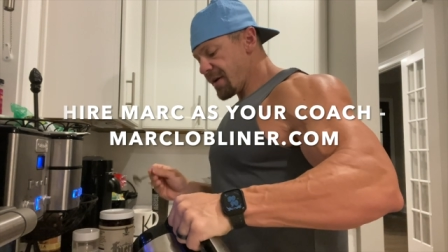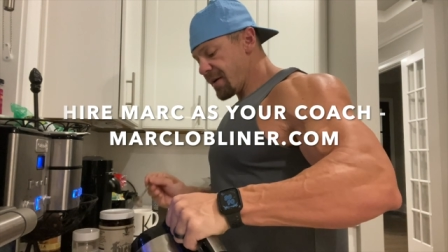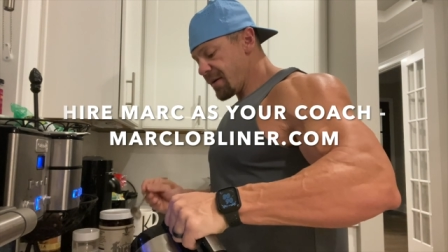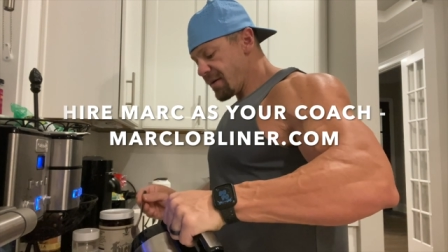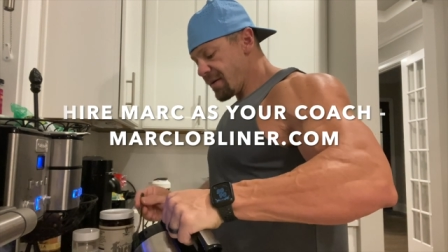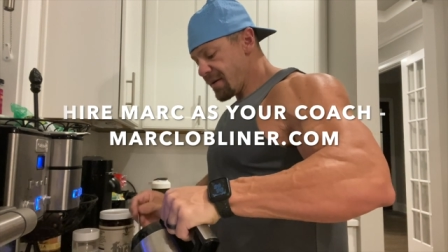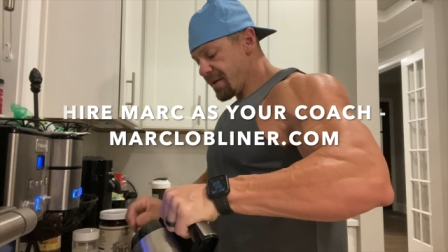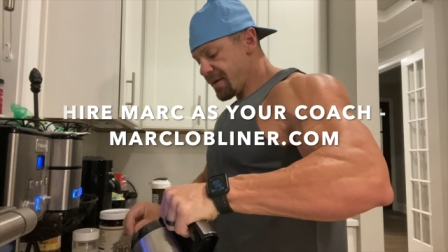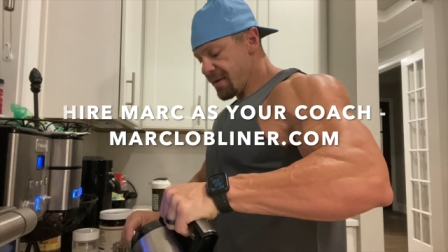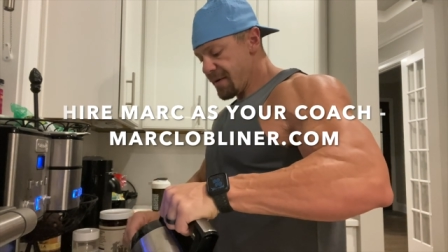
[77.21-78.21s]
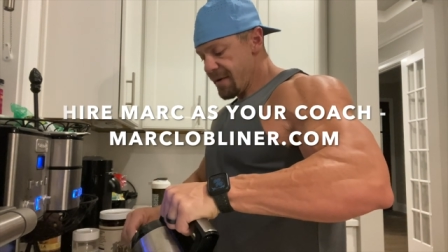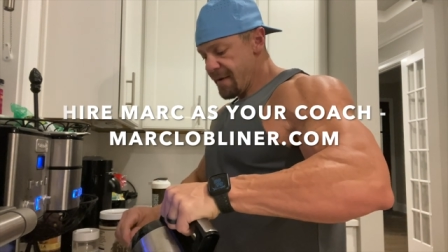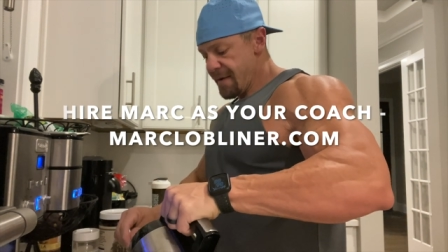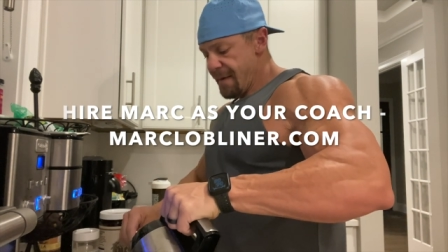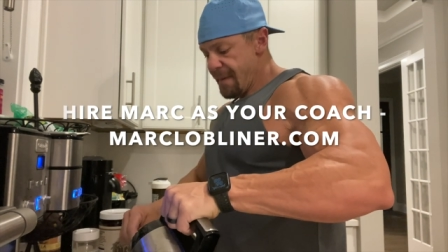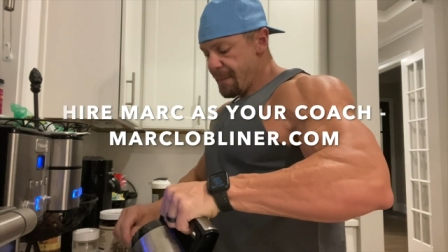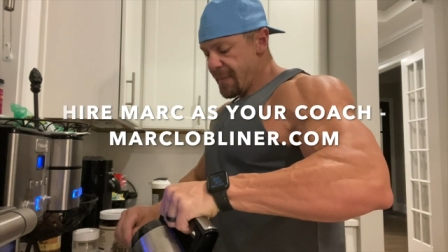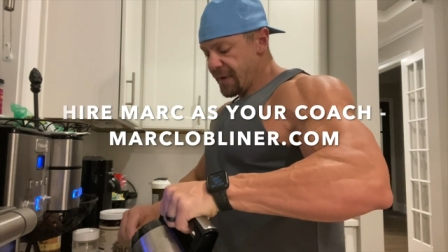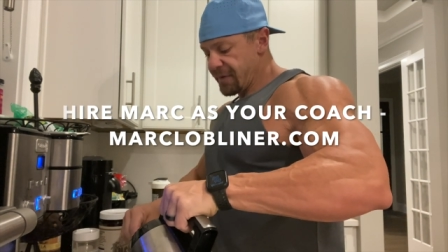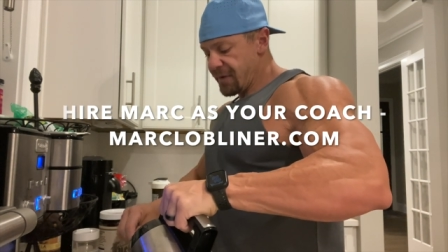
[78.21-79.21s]
here.
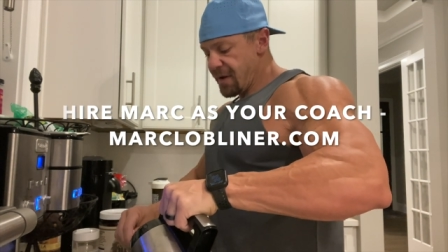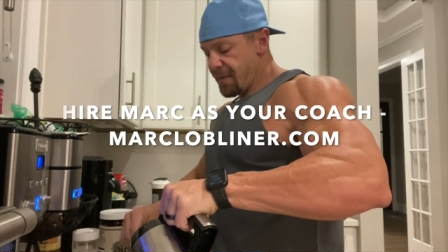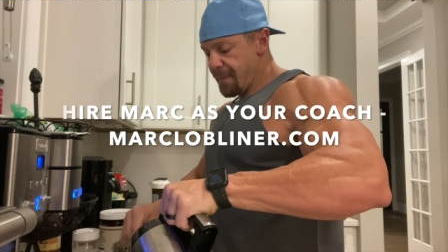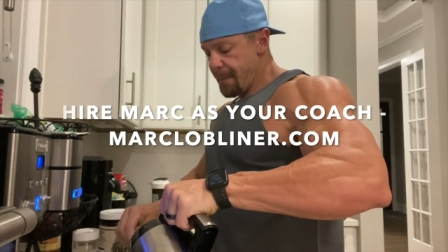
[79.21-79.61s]
Mix it up.